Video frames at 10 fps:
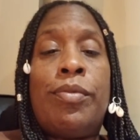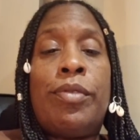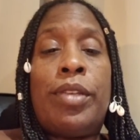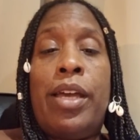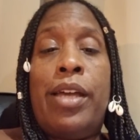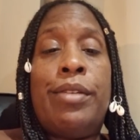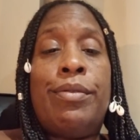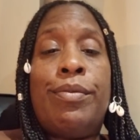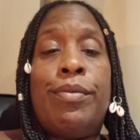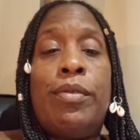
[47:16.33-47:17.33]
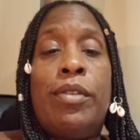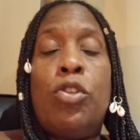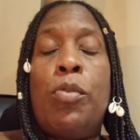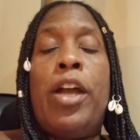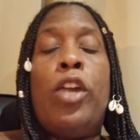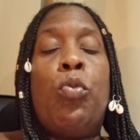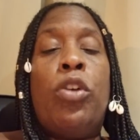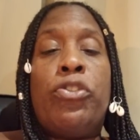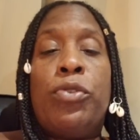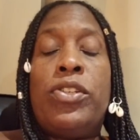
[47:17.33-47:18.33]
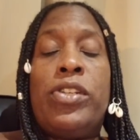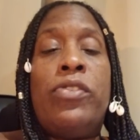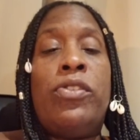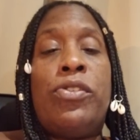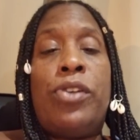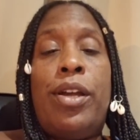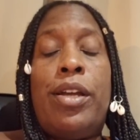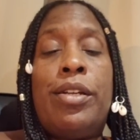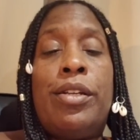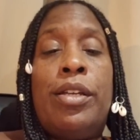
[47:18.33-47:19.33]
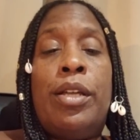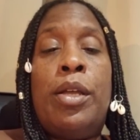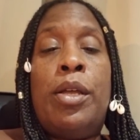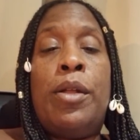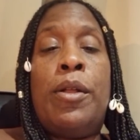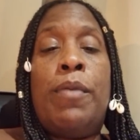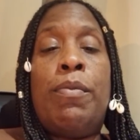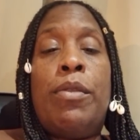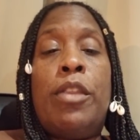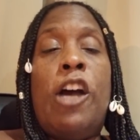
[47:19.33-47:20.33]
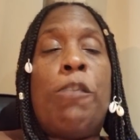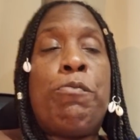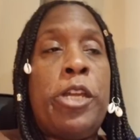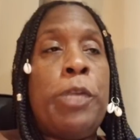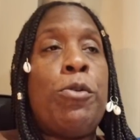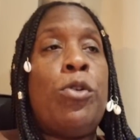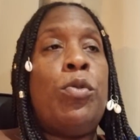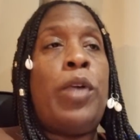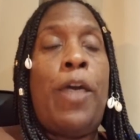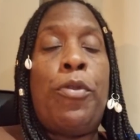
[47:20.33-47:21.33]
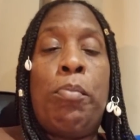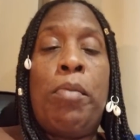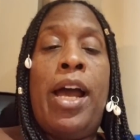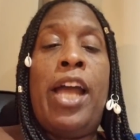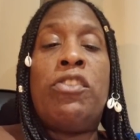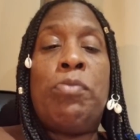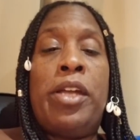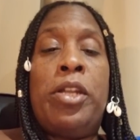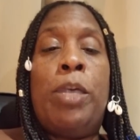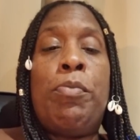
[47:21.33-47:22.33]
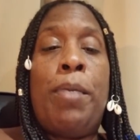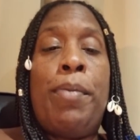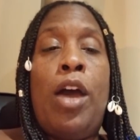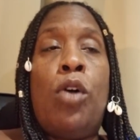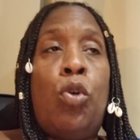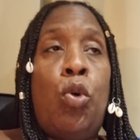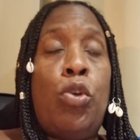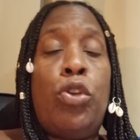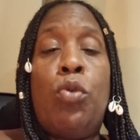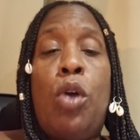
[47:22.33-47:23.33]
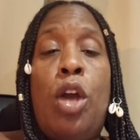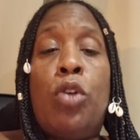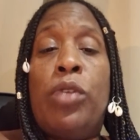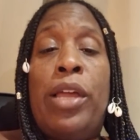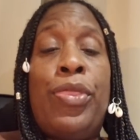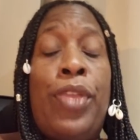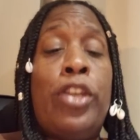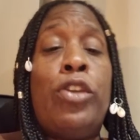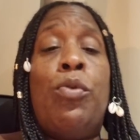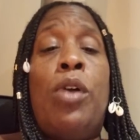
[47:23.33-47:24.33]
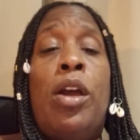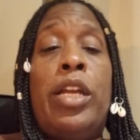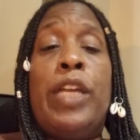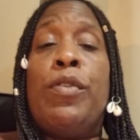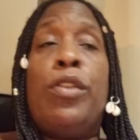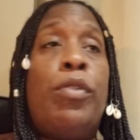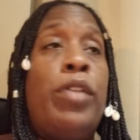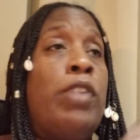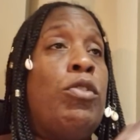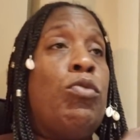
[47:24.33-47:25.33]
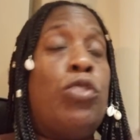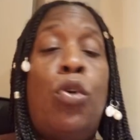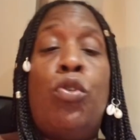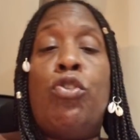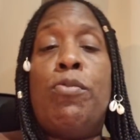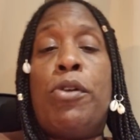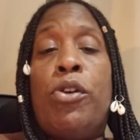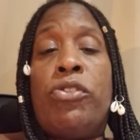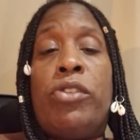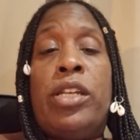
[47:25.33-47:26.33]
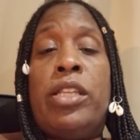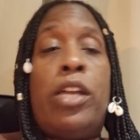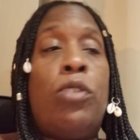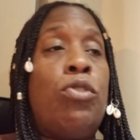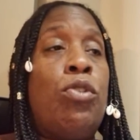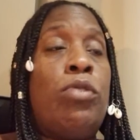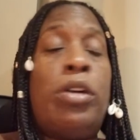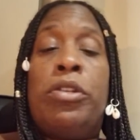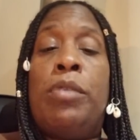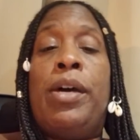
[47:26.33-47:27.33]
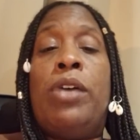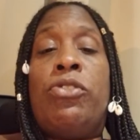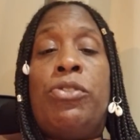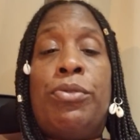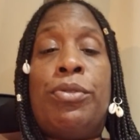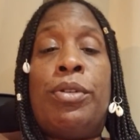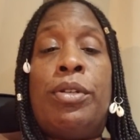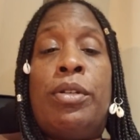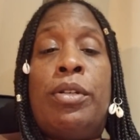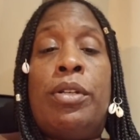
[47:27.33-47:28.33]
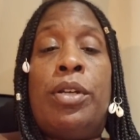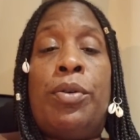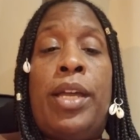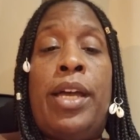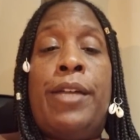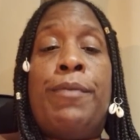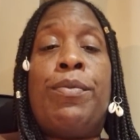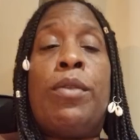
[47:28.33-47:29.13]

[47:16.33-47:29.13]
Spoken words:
Okay? No matter what your intentions are. People have their minds made up about who you are, who they think you are, even though they don't know you personally. They don't know nothing about you. Okay?